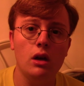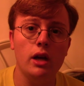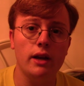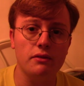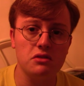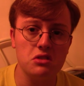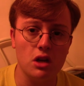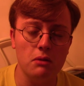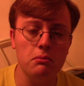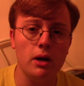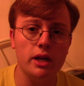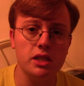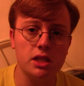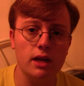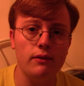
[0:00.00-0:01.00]
If
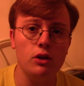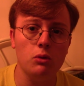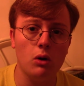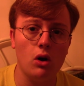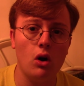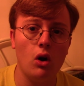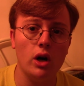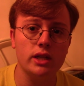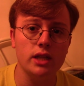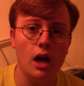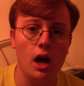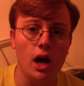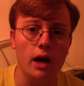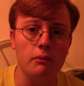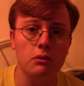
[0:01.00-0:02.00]
somebody's giving you a hard
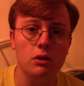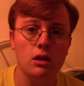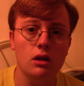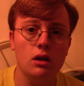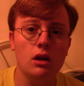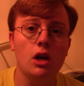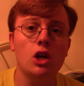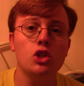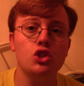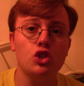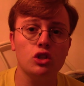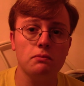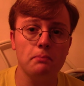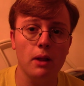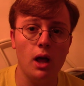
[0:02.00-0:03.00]
time,
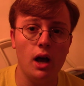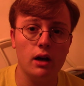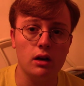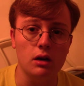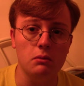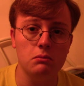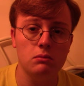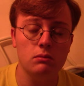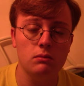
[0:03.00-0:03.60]
just block them.